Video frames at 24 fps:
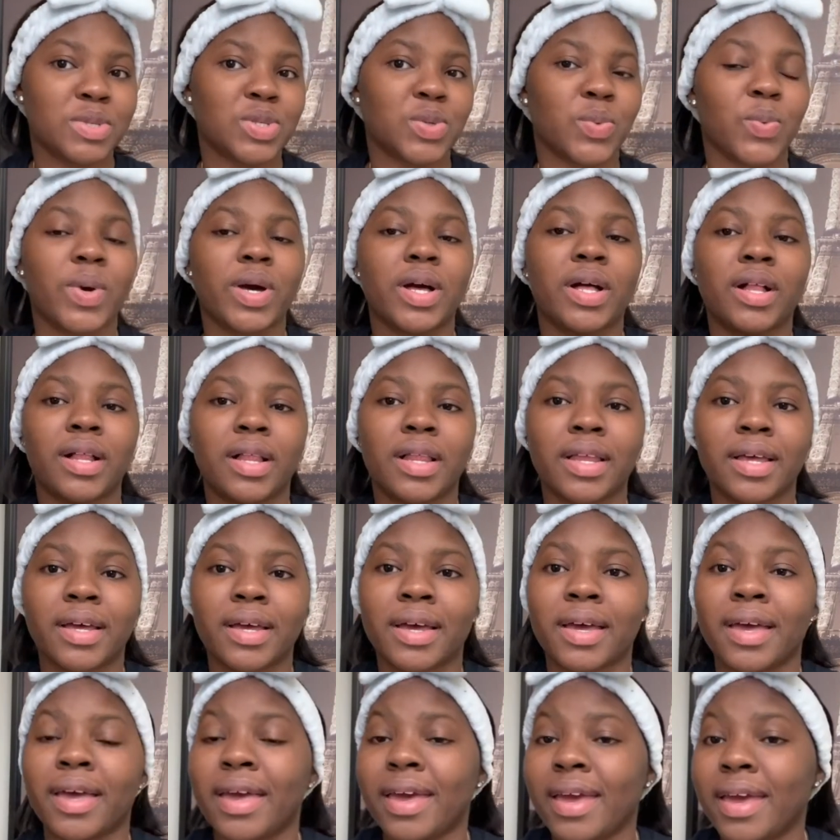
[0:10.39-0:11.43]
Well,
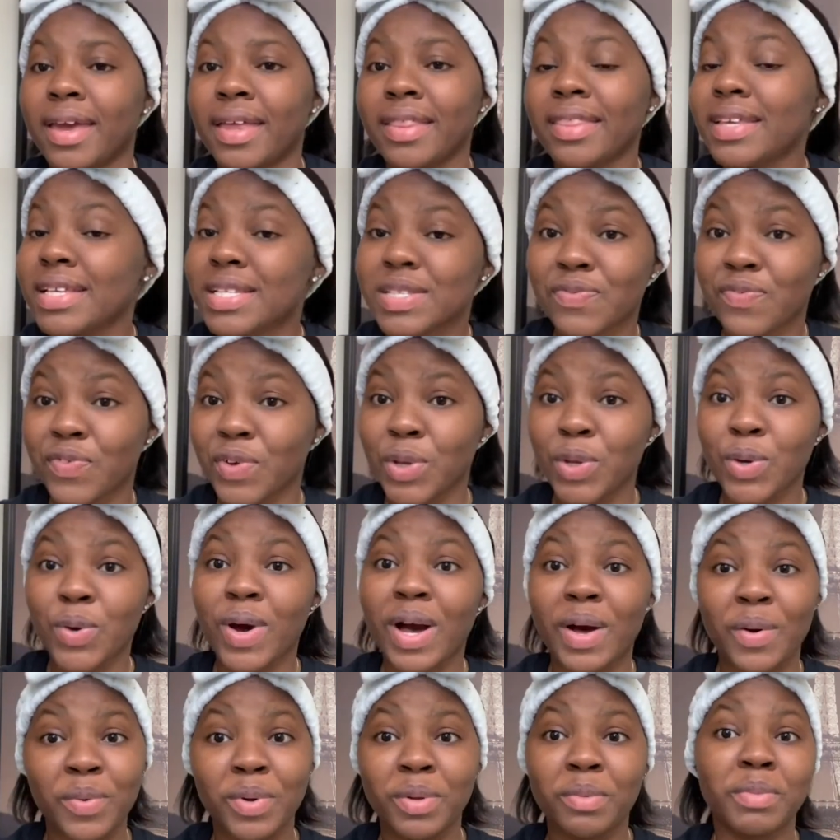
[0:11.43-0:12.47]
in this video I
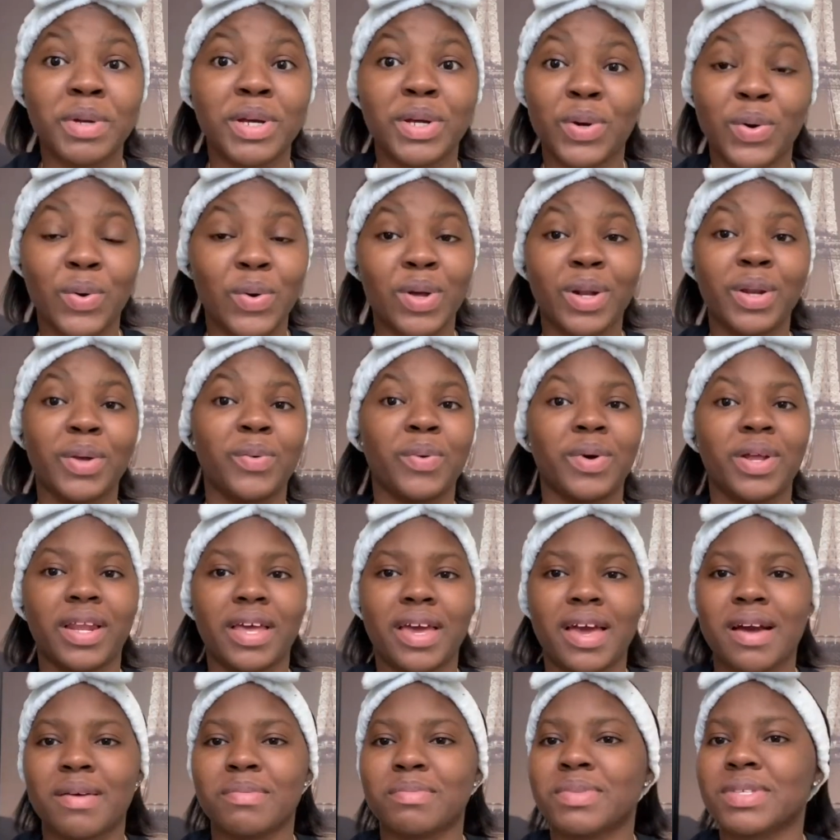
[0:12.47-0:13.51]
will be the only
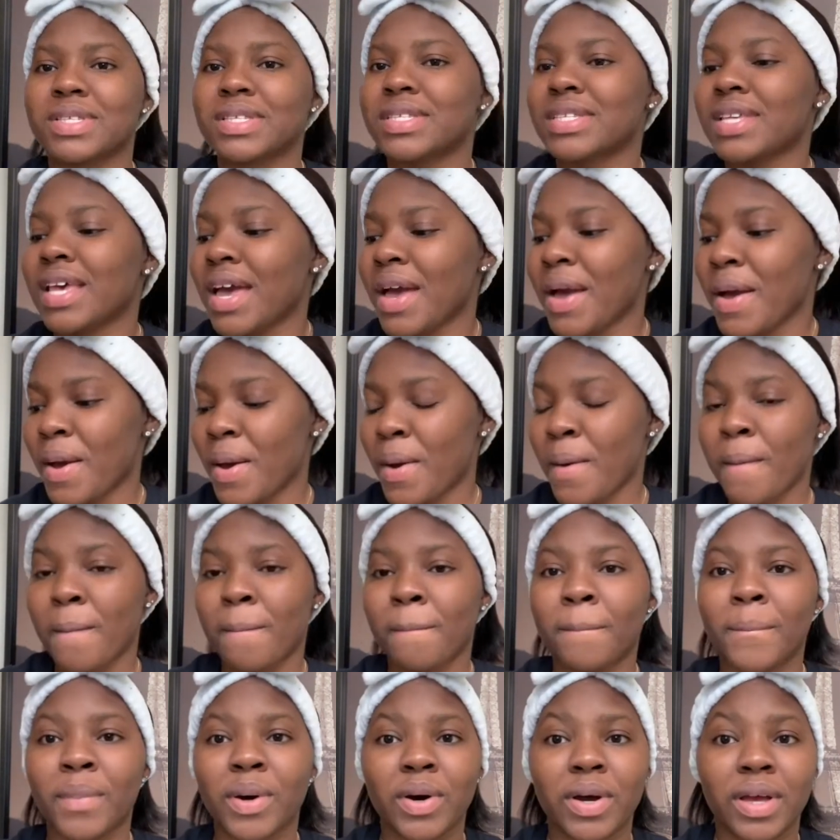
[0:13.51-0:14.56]
Williams,
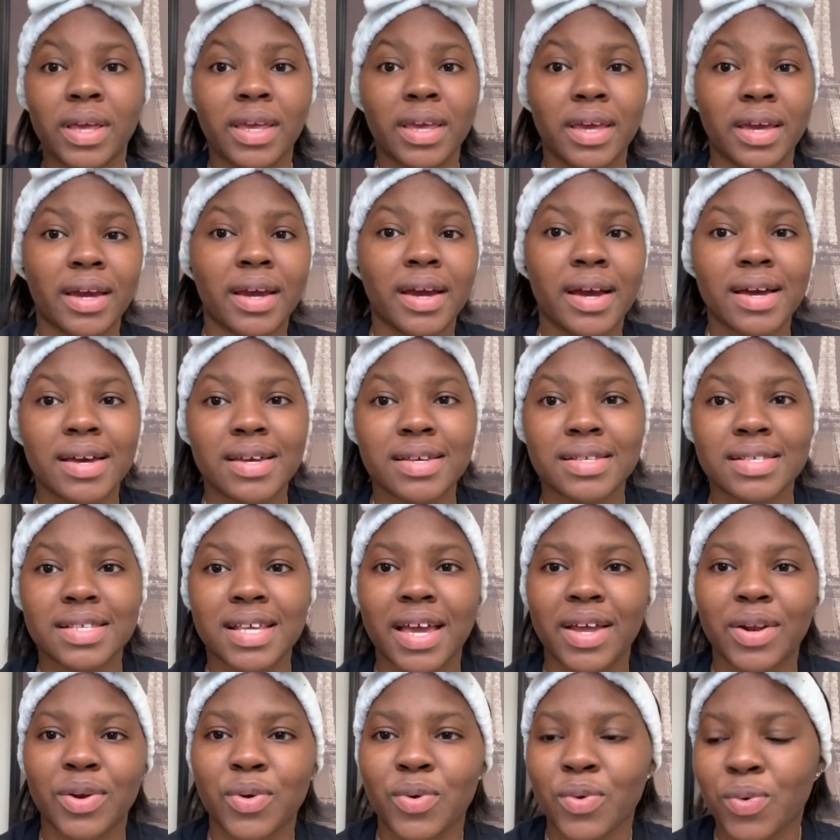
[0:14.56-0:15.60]
but yeah guys, I
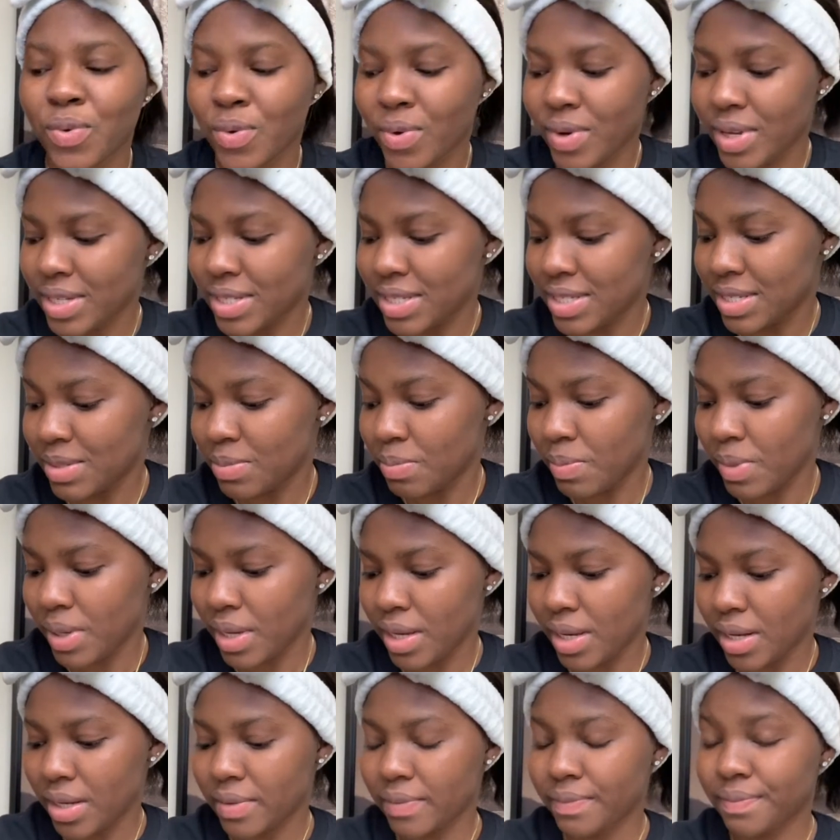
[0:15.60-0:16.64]
know it's
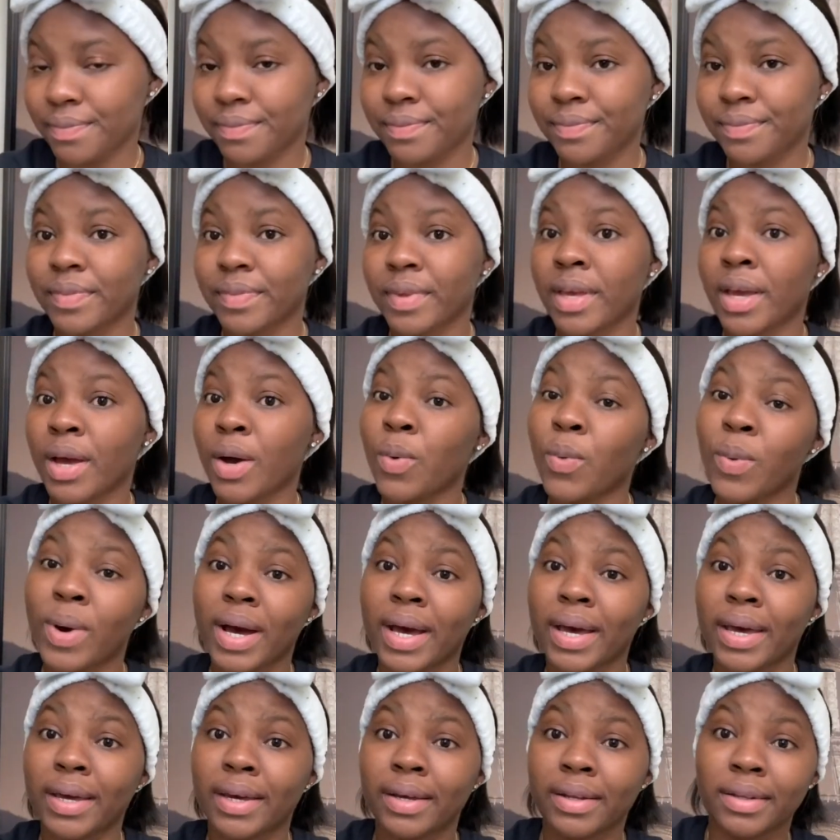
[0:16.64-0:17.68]
been a
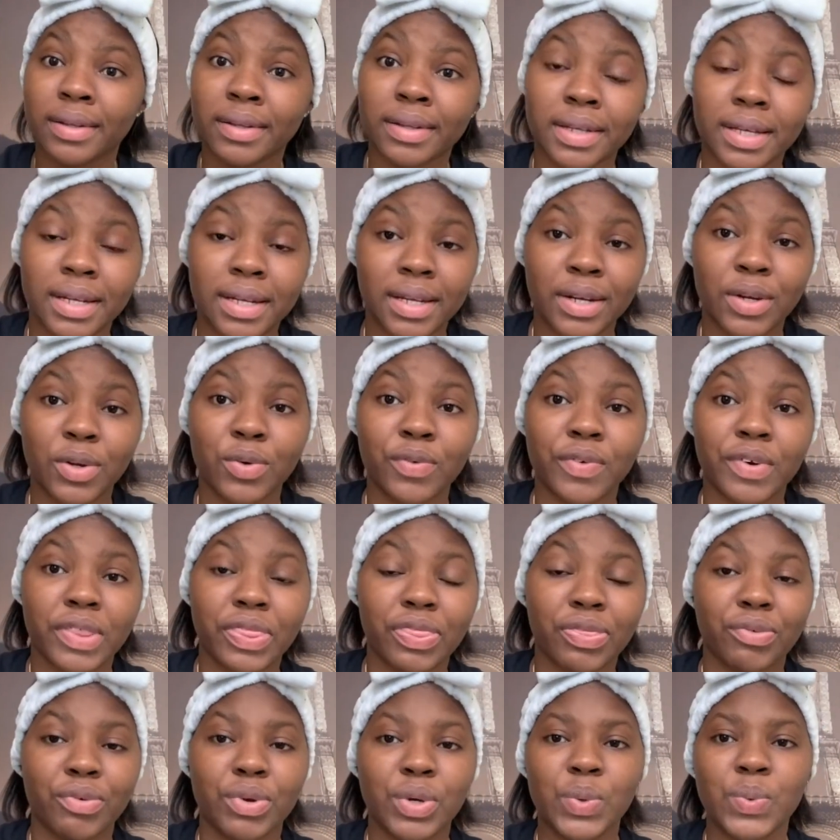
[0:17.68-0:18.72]
while, a little over
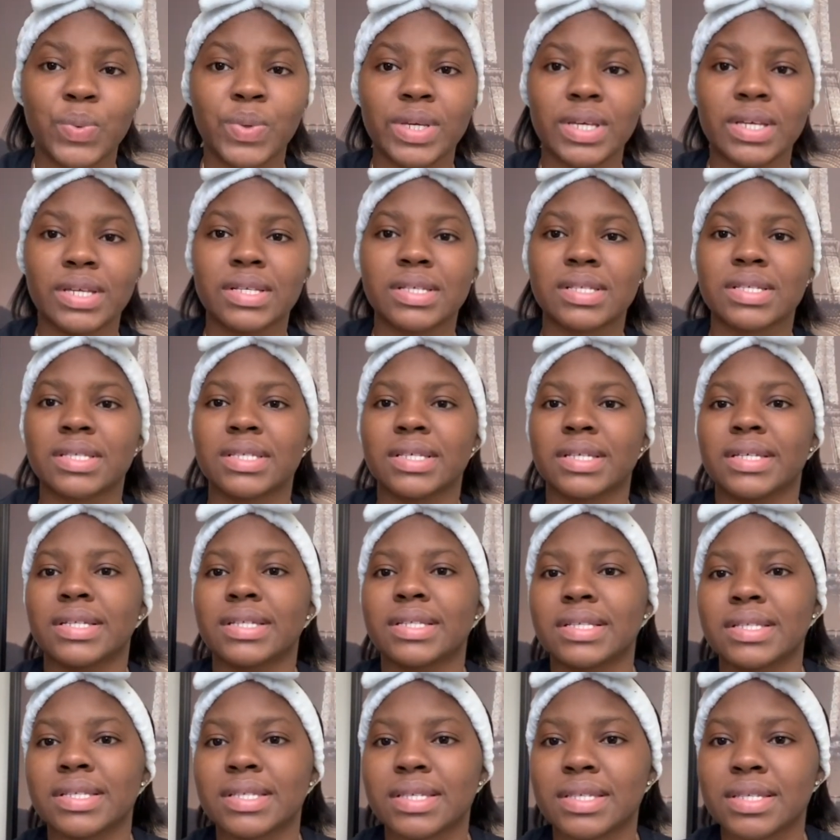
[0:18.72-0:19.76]
3 weeks
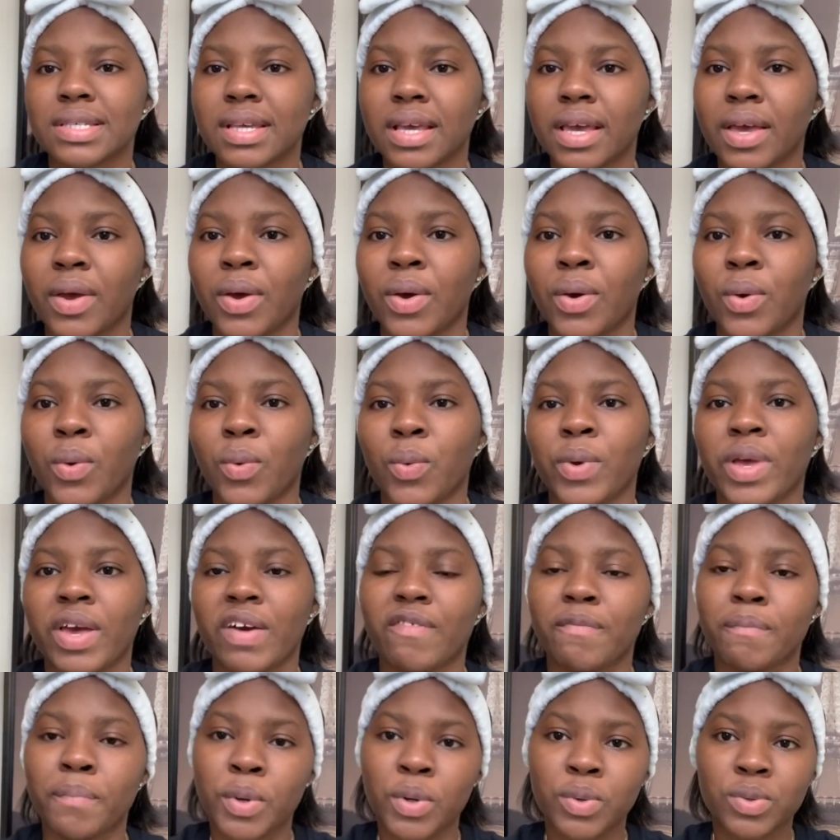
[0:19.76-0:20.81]
since we
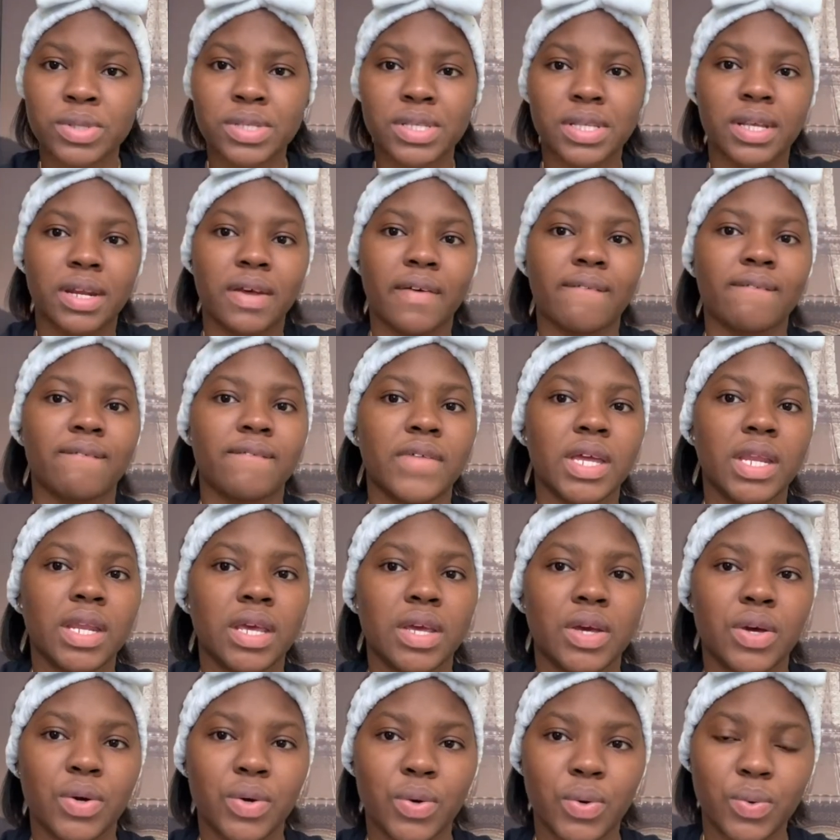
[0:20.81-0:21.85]
have posted a
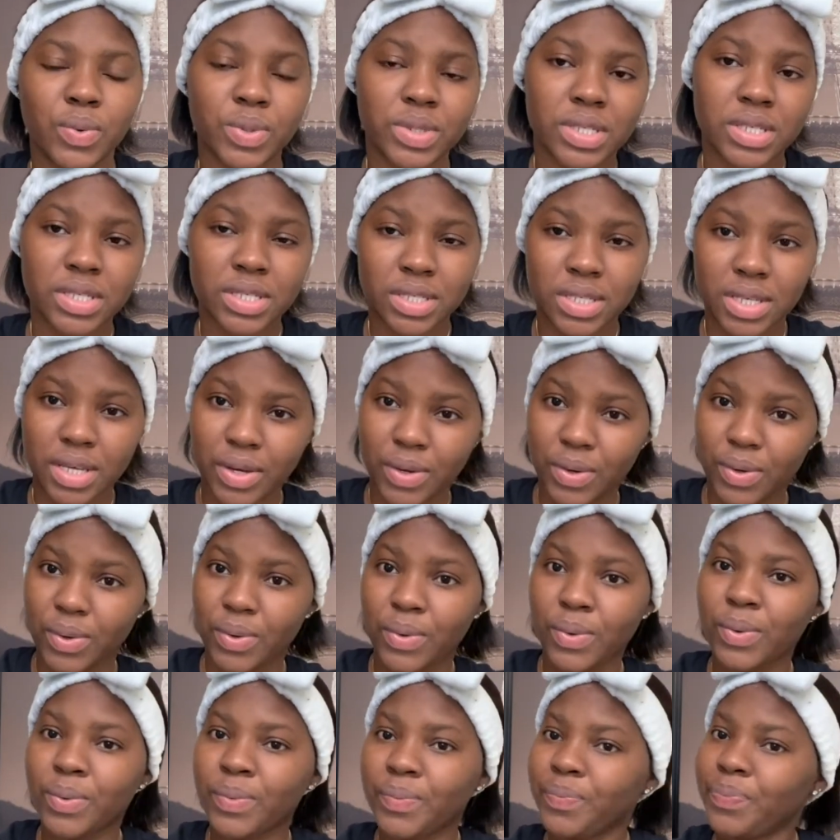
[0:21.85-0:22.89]
video,
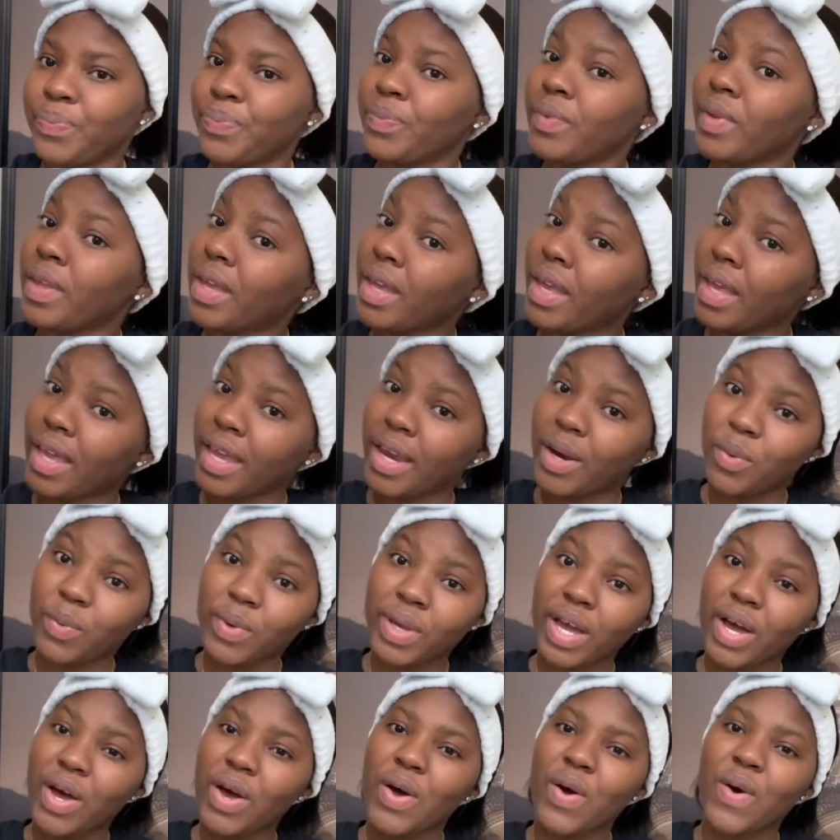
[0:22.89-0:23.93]
so here we
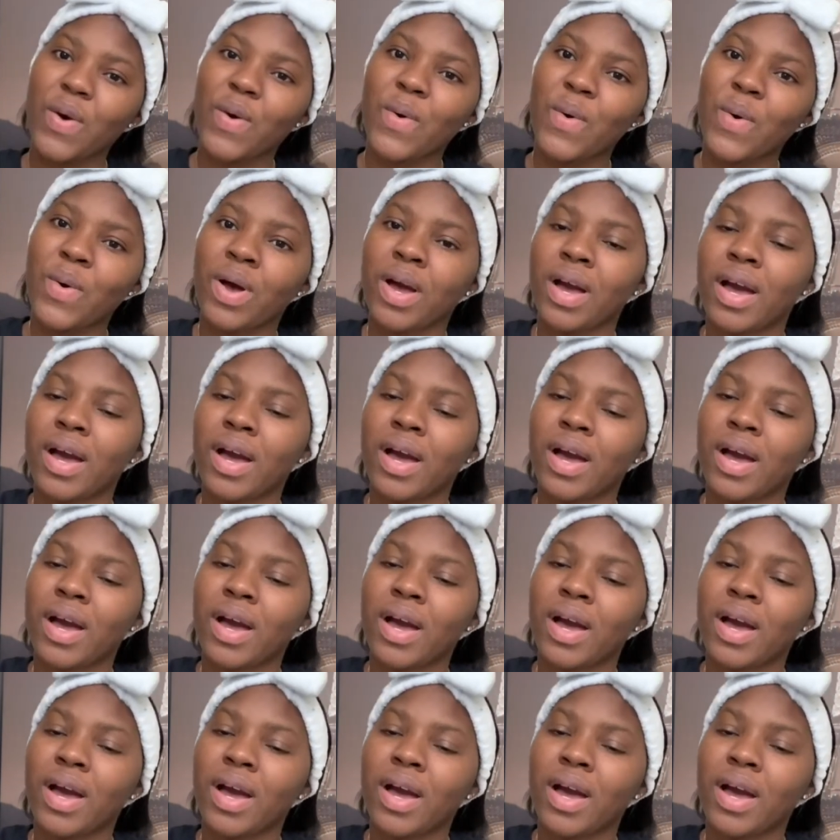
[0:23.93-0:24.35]
go.